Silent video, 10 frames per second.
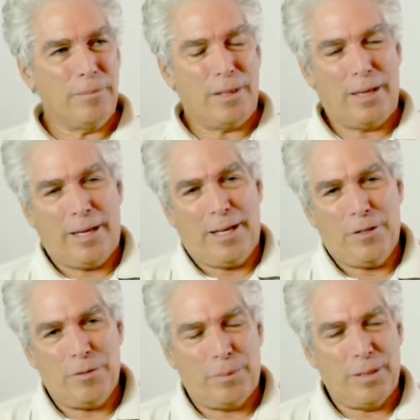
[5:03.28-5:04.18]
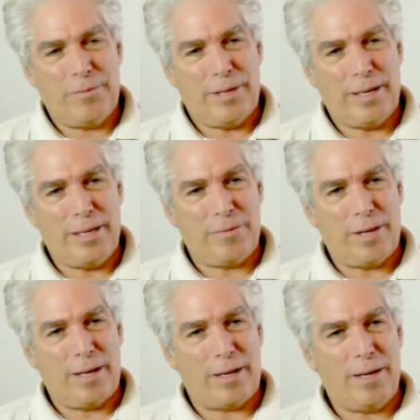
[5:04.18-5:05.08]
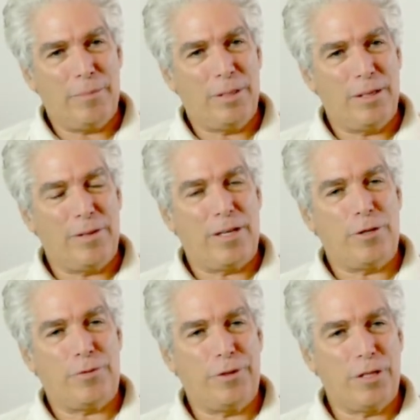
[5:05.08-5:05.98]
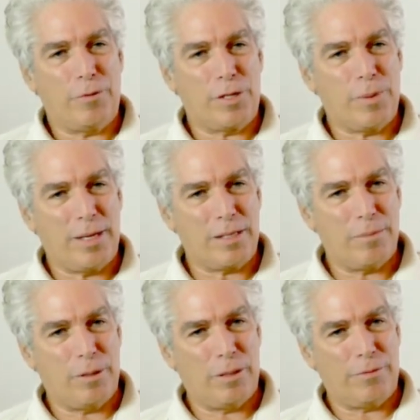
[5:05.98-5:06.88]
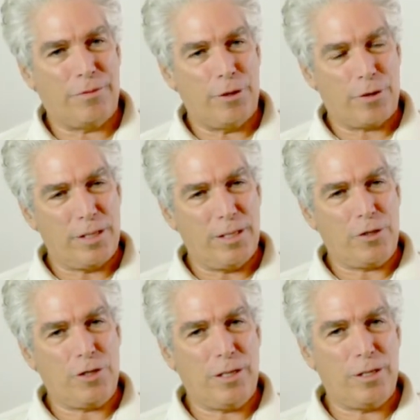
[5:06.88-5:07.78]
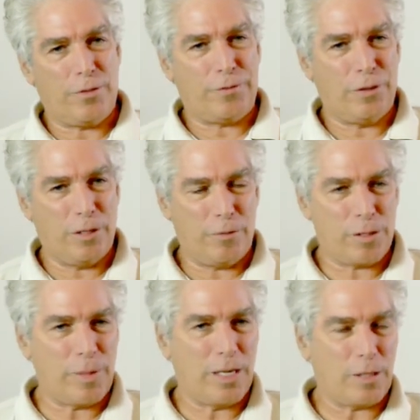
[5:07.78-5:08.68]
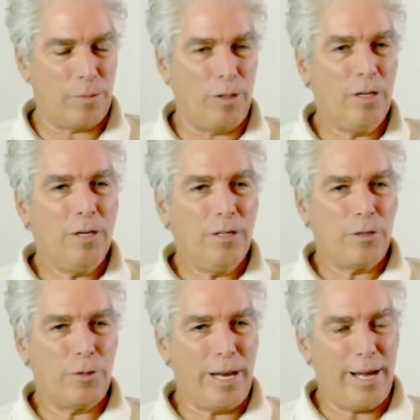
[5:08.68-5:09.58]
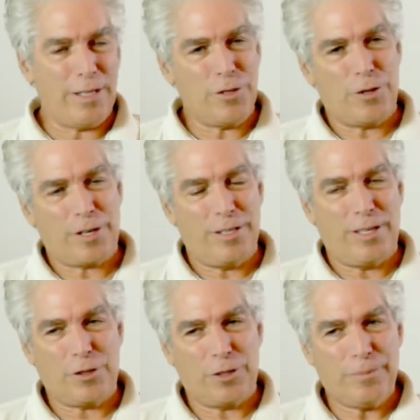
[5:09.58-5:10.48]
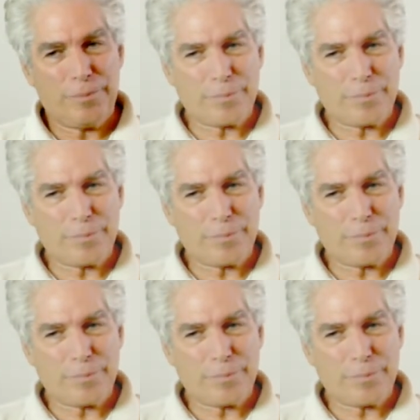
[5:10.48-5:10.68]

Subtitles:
I don't believe in any of that. I believe that you're fully responsible for your condition and you're fully responsible to enhance your condition.